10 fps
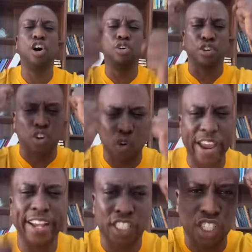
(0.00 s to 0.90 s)
Oh,
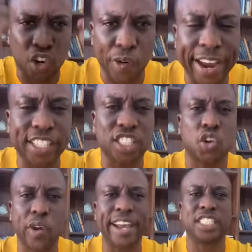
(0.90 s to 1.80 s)
grace, grace,
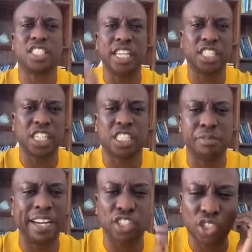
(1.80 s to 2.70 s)
grace. This is
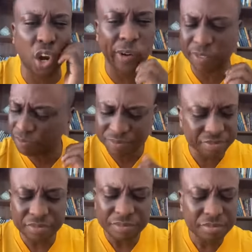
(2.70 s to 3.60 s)
my story.
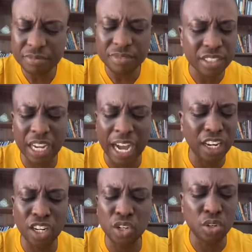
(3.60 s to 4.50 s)

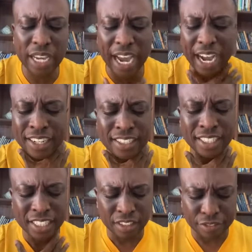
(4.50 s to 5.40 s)
Hallelujah.
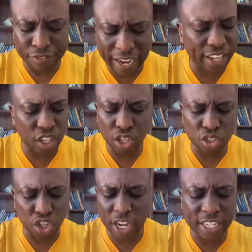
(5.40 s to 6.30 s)
Thank you,
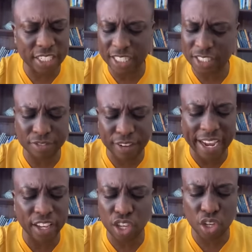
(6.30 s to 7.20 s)
Jesus.
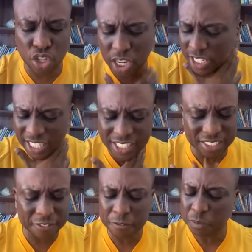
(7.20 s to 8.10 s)
Thank you, Jesus.